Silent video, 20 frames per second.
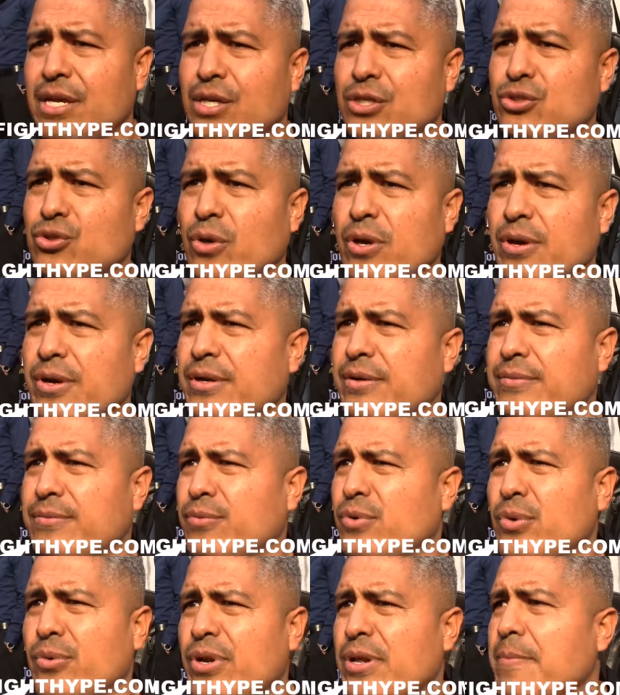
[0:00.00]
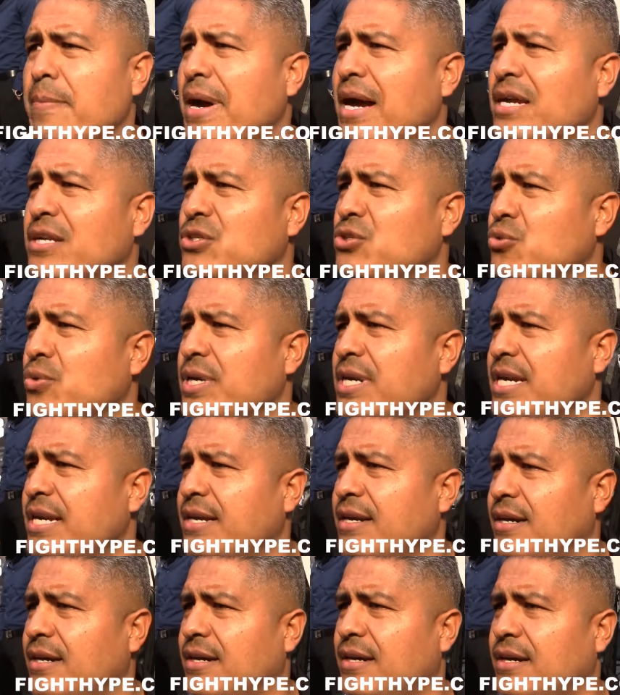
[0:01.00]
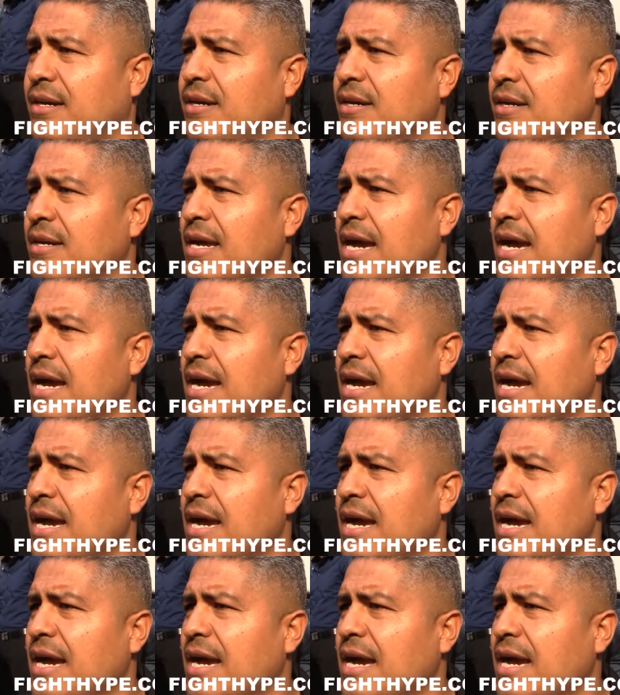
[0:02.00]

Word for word: So we wouldn't mind doing it uh,